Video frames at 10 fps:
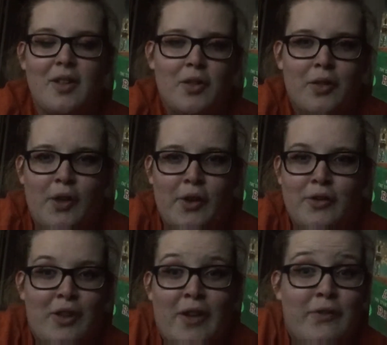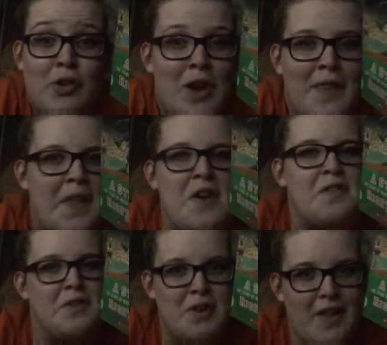if they're not there,
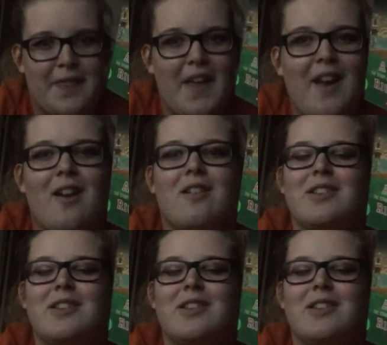they're not there.